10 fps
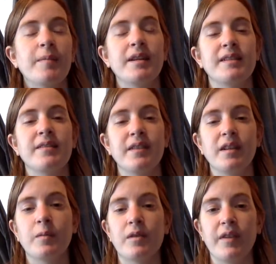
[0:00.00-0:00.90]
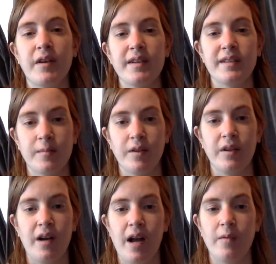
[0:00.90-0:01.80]
because I feel like we're very
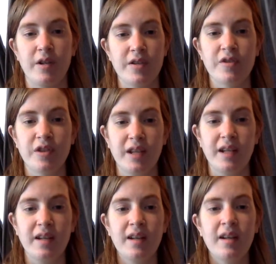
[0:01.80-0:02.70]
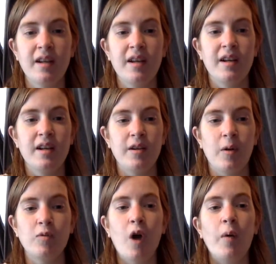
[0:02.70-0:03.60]
similar and we're usually, you
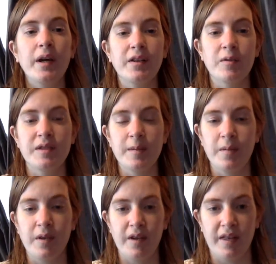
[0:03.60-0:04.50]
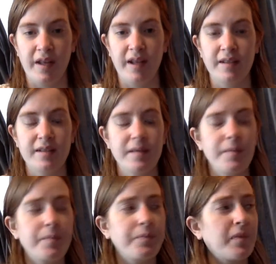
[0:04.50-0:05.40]
know, going through similar things.
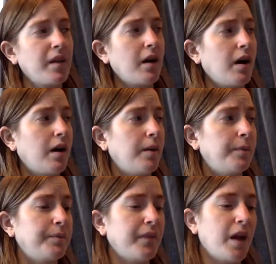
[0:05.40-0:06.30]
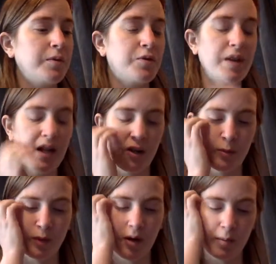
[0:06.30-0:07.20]
I was reading her
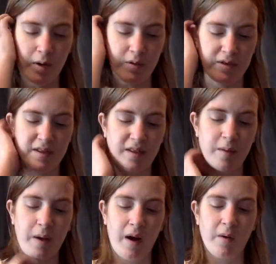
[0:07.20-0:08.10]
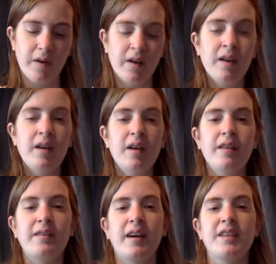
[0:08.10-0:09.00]
blog posts about
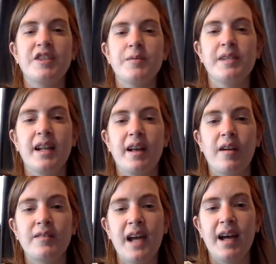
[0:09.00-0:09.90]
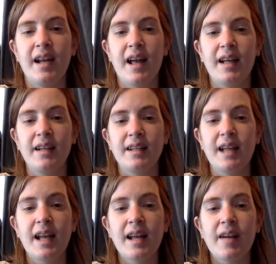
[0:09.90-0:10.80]
the fact that she was getting out of debt, and
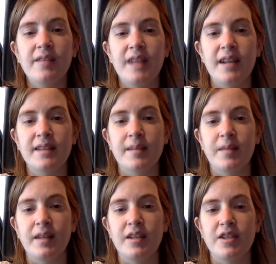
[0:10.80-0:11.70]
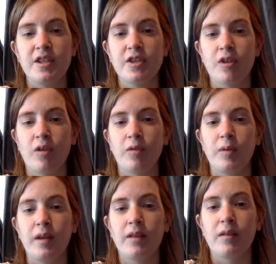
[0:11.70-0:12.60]
getting out of debt is something that she's struggled
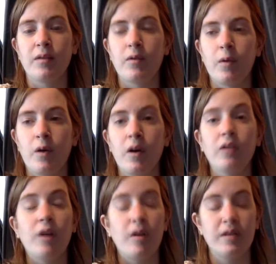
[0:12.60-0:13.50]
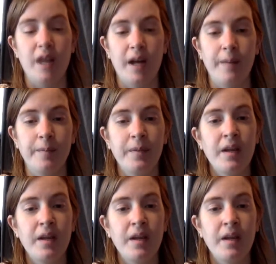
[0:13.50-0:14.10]
with for a long time.